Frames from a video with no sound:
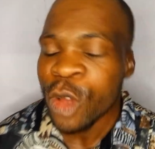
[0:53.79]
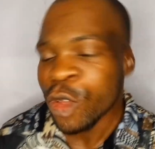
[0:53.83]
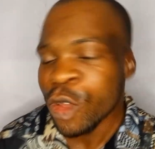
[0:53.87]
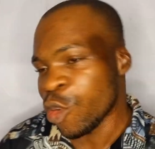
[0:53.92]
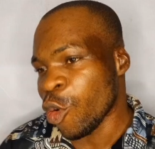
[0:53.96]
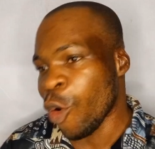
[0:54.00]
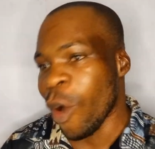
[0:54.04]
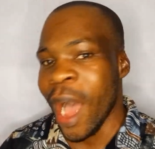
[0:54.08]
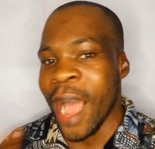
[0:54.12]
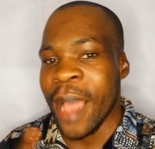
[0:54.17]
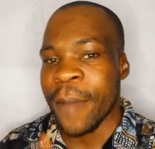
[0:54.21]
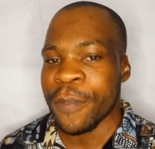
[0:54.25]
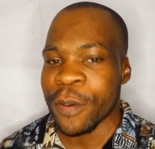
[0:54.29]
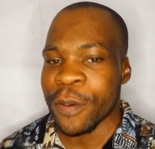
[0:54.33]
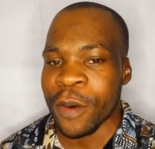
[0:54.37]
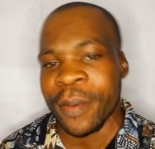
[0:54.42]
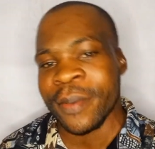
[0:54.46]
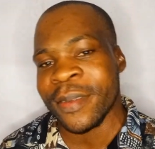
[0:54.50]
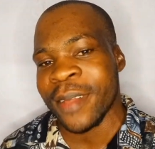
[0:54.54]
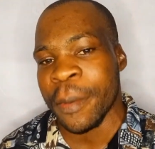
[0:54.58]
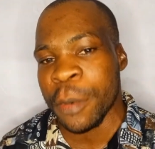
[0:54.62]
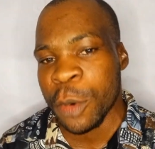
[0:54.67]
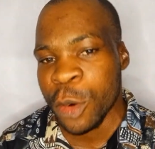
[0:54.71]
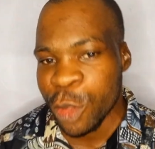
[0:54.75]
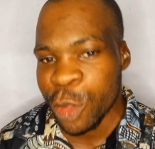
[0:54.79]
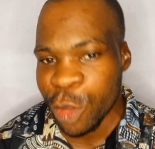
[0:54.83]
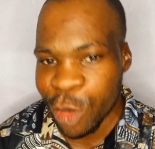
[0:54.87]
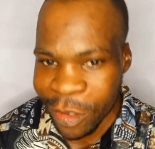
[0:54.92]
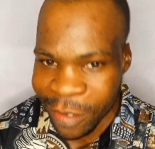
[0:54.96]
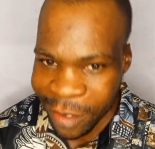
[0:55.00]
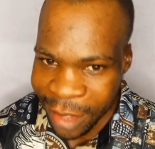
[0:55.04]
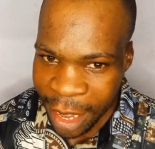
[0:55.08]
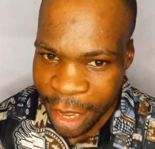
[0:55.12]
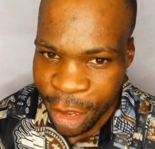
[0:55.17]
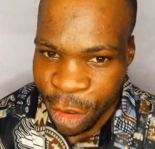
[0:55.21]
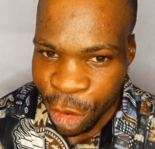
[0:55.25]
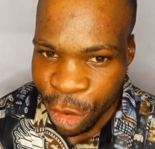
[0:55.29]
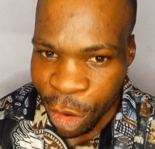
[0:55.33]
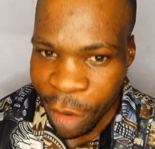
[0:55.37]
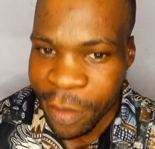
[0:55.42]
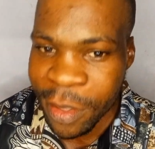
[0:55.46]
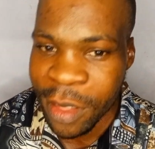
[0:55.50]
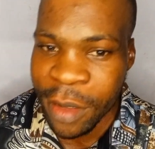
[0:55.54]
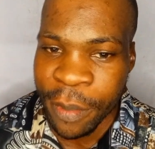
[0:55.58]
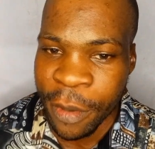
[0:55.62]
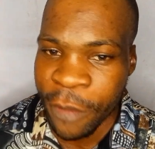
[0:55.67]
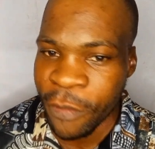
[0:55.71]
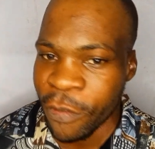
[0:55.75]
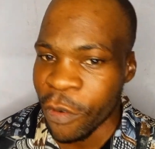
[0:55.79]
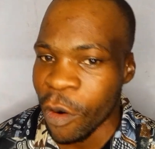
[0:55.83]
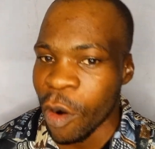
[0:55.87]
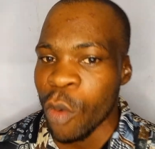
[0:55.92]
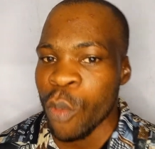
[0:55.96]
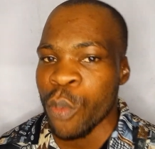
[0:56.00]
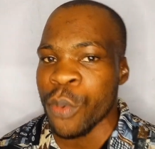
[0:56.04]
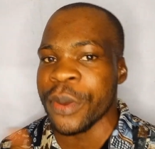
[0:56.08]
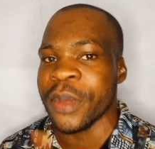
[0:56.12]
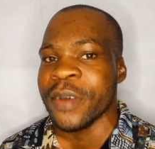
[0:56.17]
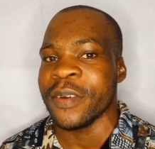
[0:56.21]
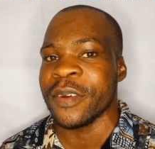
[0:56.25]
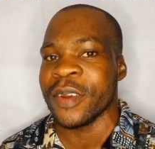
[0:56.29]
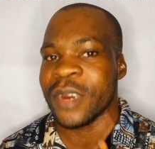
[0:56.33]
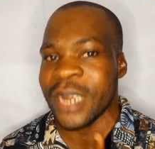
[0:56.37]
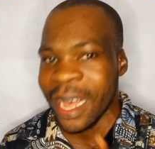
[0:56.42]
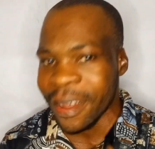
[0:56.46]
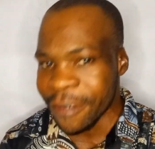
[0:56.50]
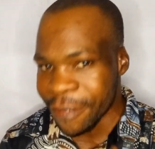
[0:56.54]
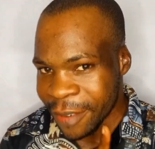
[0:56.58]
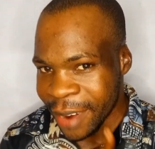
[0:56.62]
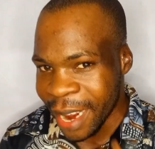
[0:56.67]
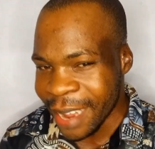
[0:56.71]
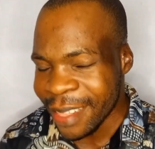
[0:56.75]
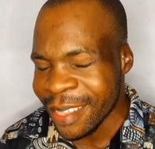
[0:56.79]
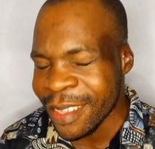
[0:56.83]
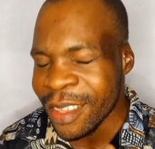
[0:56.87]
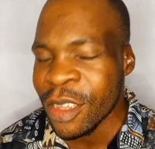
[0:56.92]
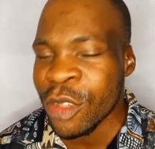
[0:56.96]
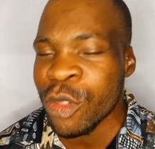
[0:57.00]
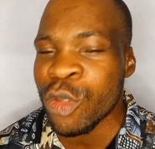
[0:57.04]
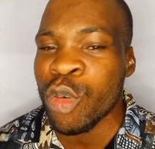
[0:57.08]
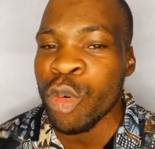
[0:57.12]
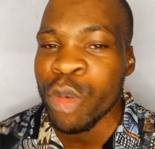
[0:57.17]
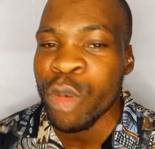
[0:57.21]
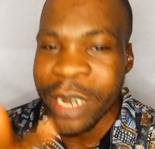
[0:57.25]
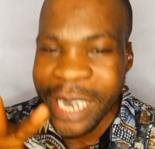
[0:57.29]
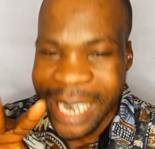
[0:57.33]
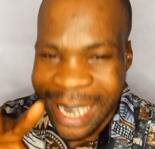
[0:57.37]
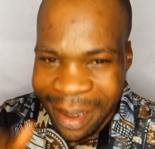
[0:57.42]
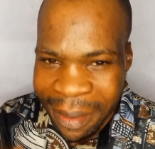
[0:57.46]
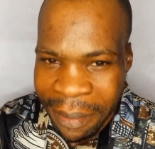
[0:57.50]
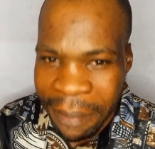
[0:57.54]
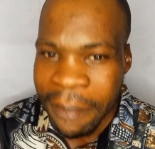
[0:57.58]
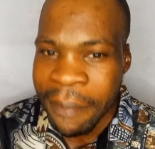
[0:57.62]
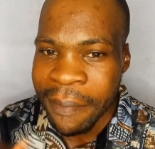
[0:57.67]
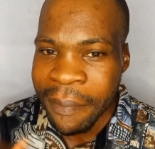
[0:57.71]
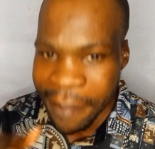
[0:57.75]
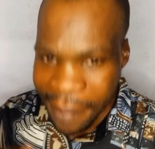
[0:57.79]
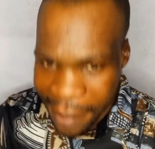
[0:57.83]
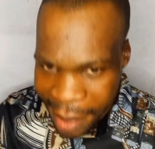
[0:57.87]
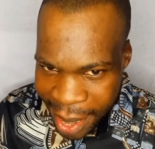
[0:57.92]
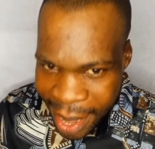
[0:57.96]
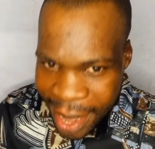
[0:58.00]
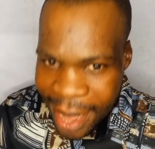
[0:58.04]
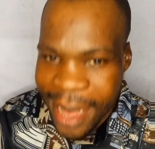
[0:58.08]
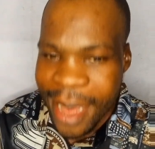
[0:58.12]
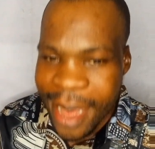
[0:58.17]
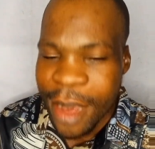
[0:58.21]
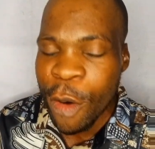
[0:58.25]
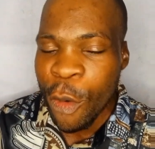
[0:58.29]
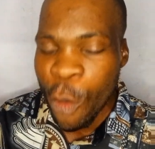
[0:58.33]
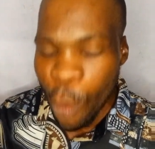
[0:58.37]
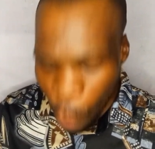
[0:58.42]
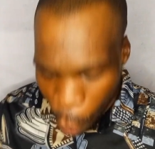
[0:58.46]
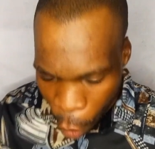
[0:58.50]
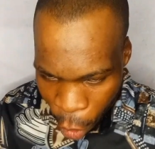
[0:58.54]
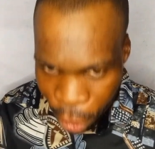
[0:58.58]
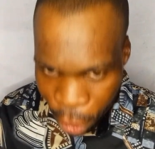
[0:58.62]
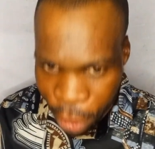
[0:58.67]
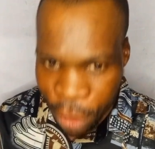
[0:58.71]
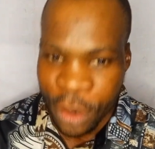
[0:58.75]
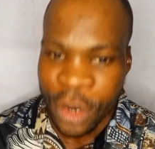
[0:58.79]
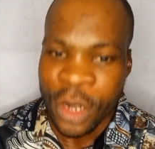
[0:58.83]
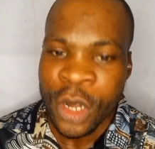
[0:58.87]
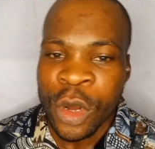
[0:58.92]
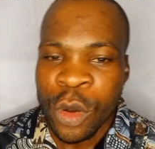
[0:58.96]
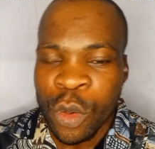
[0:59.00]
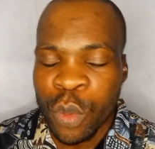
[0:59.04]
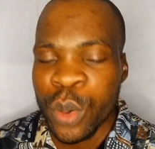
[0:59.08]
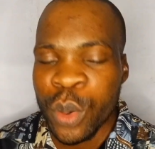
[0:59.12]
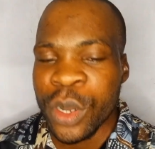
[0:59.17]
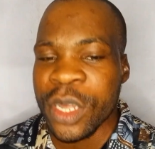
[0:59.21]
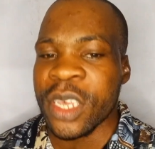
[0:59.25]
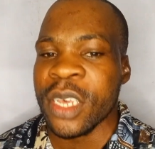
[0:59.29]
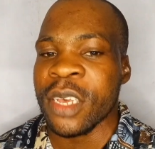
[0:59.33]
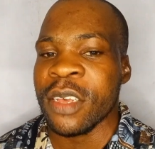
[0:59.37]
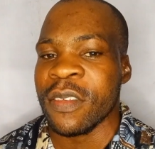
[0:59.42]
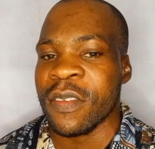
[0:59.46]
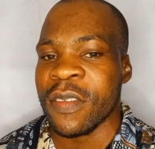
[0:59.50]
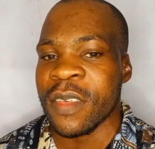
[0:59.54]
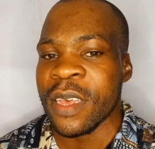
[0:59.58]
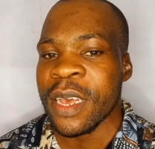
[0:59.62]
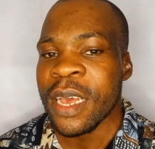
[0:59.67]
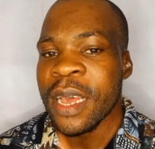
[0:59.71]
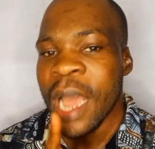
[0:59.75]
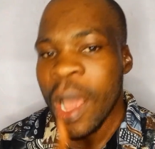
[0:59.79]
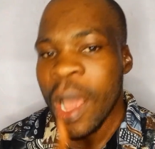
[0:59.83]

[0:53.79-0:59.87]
So I promise I'm going to say you something before we dive right into the main one, which is